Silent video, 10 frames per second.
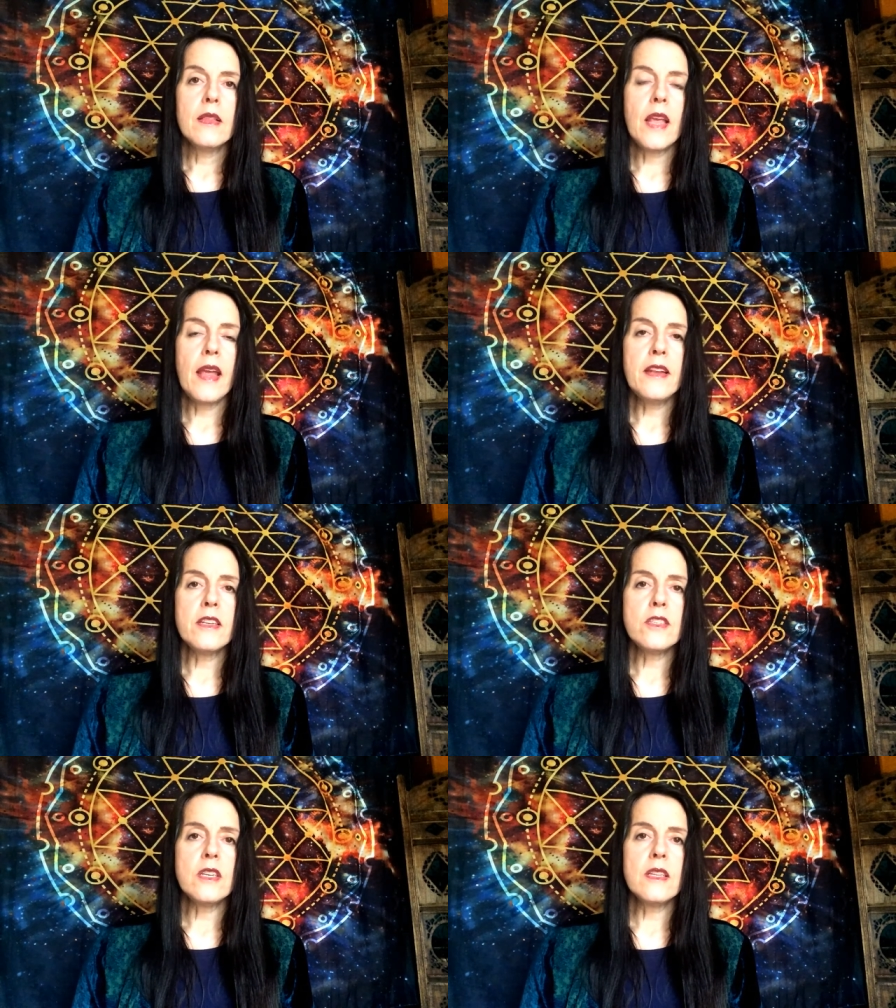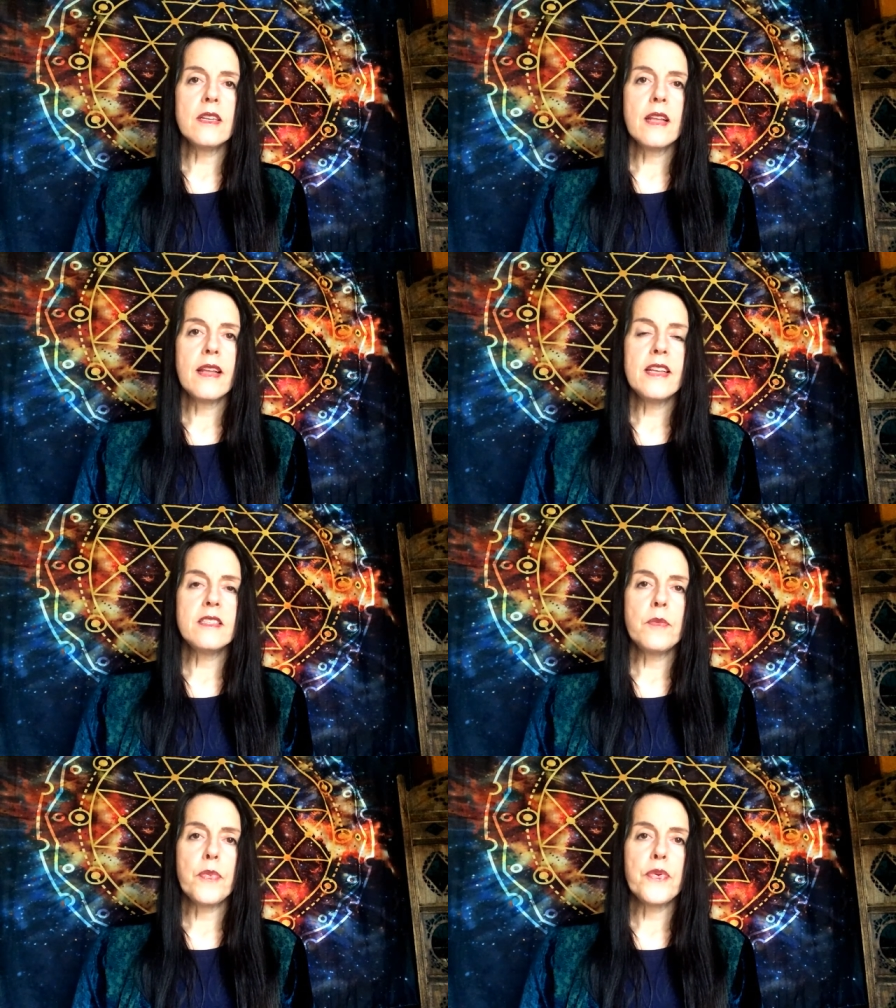The energy that
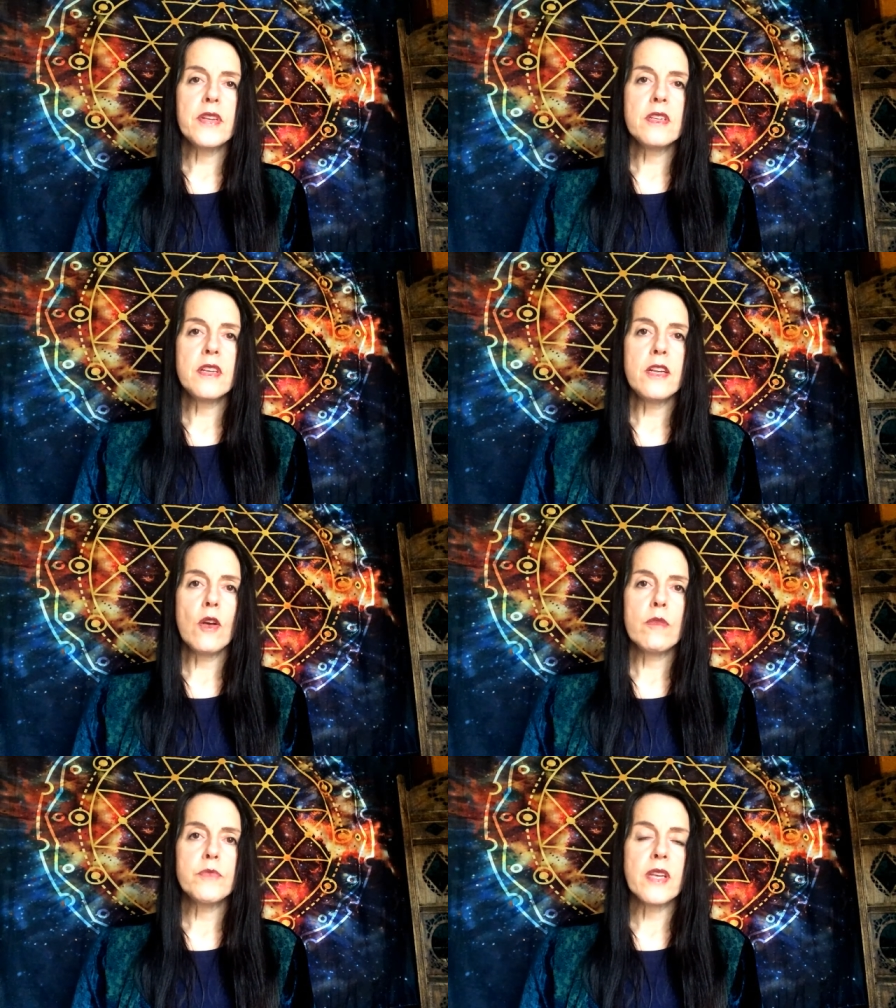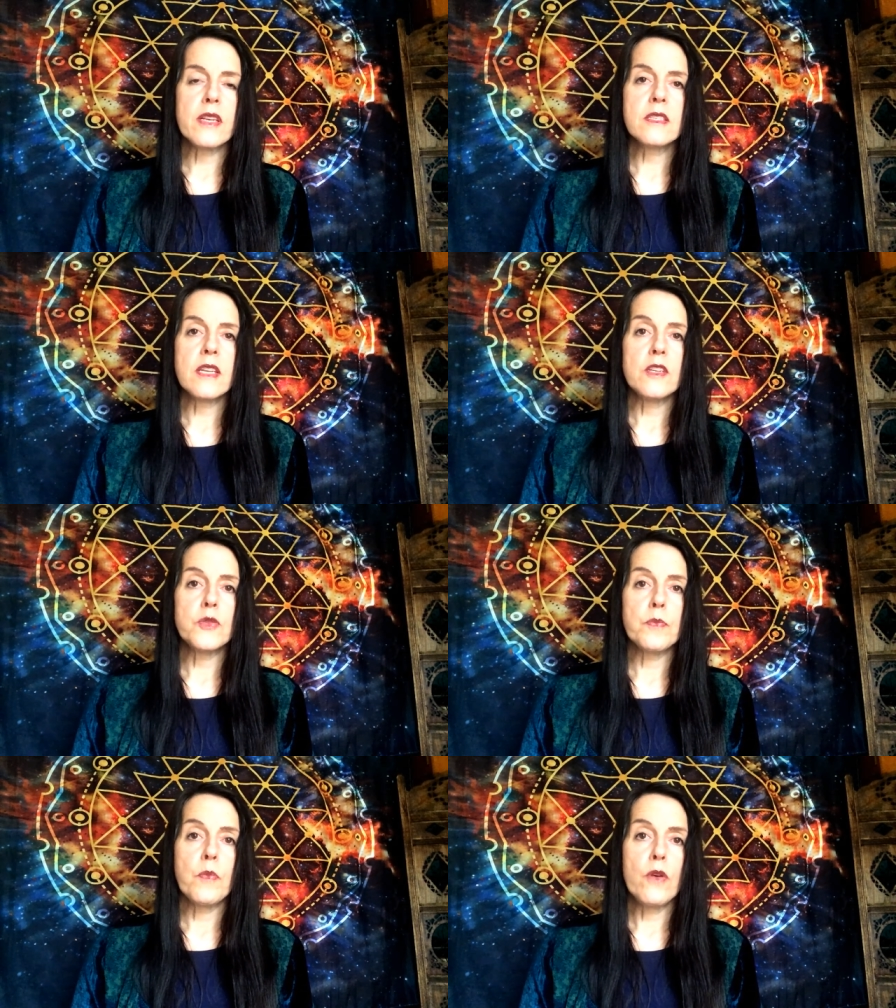is imprinted in objects
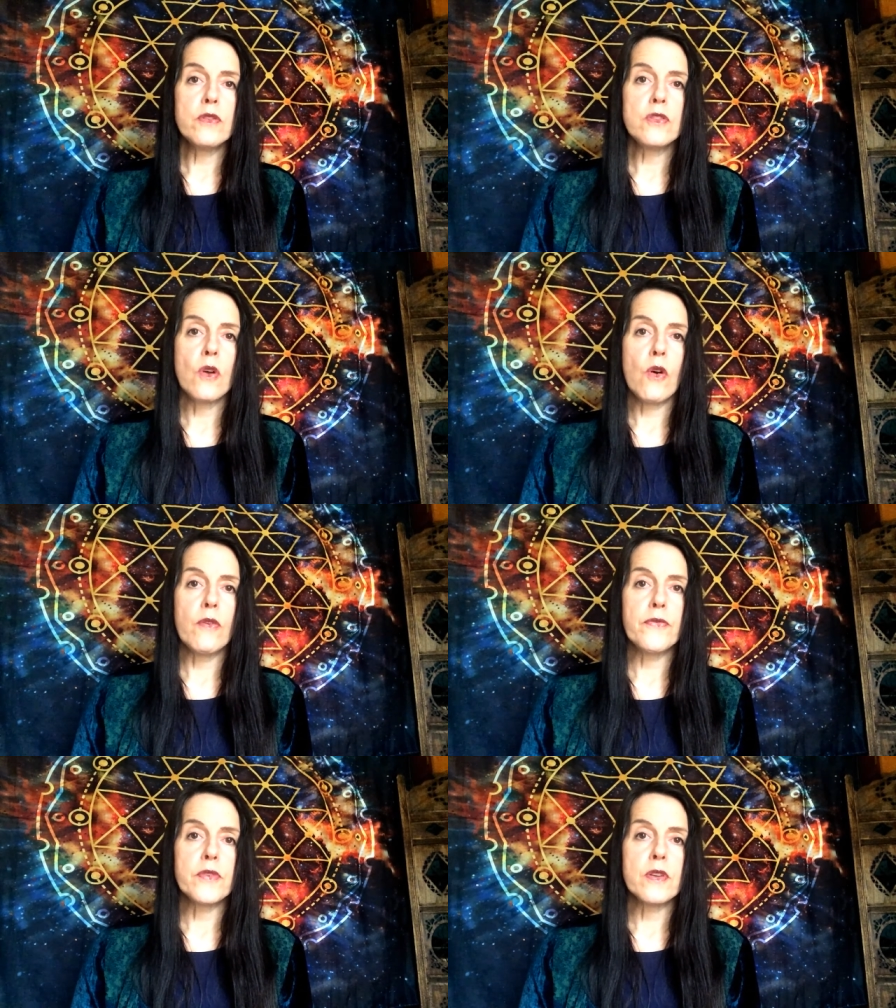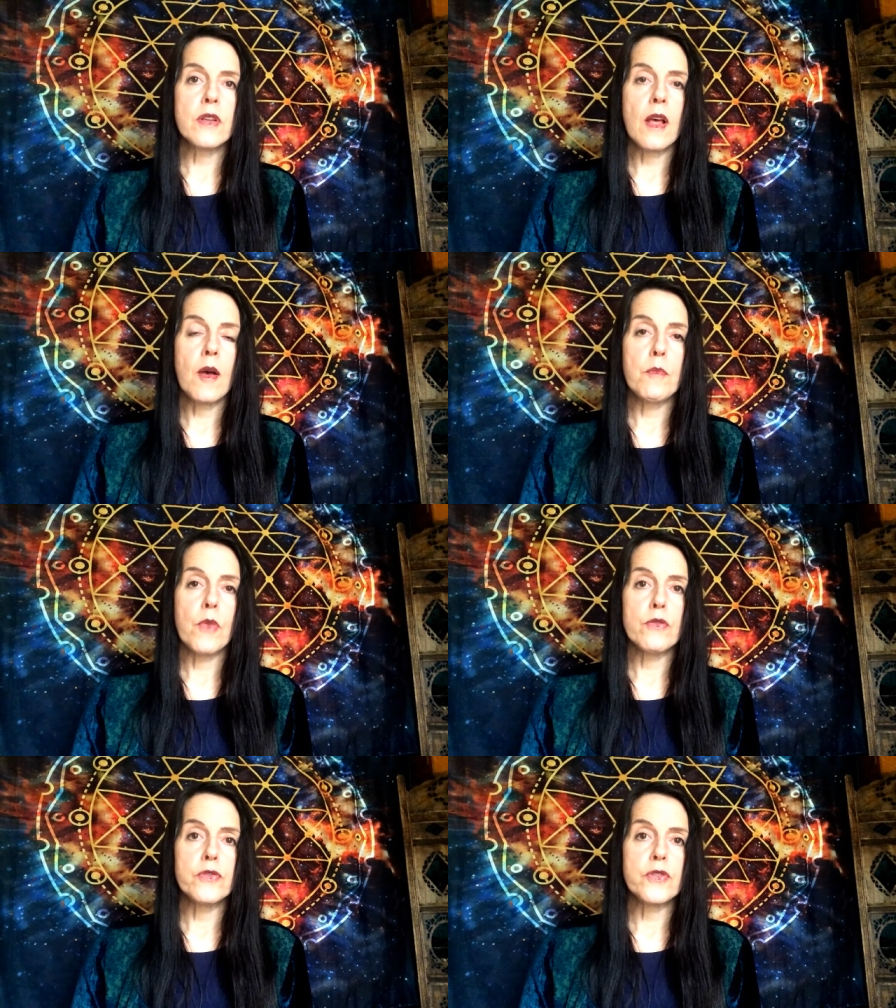is most often
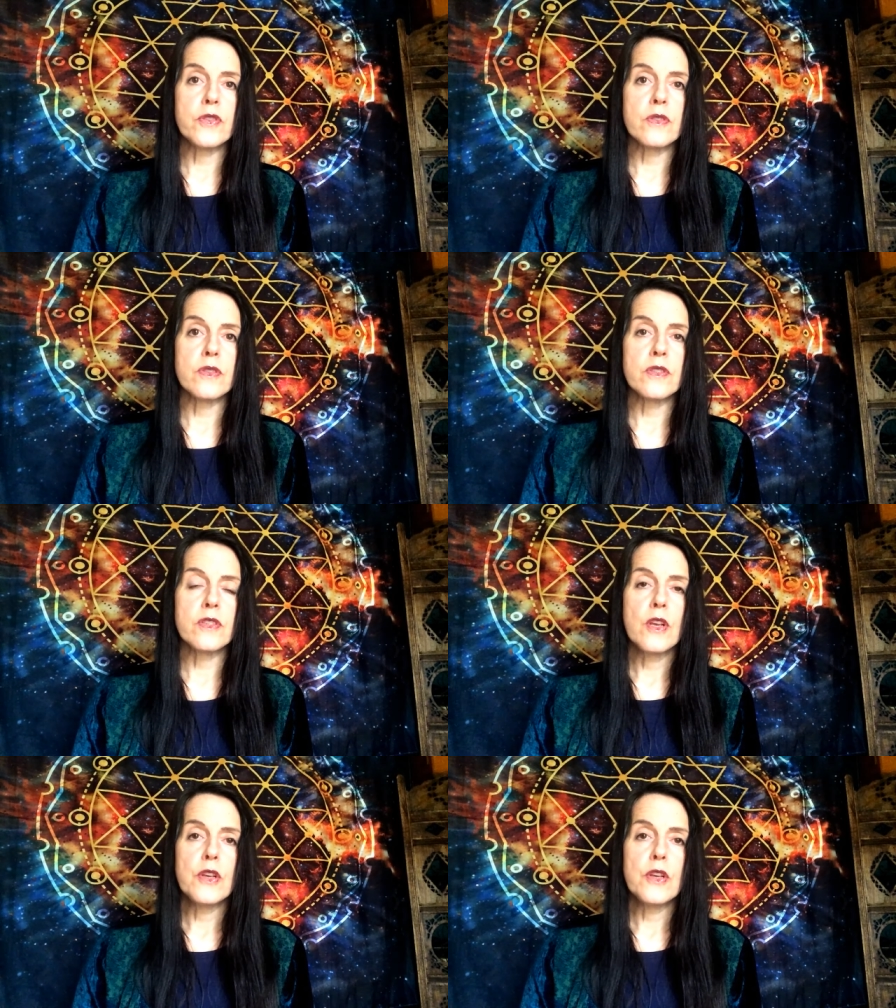emotions.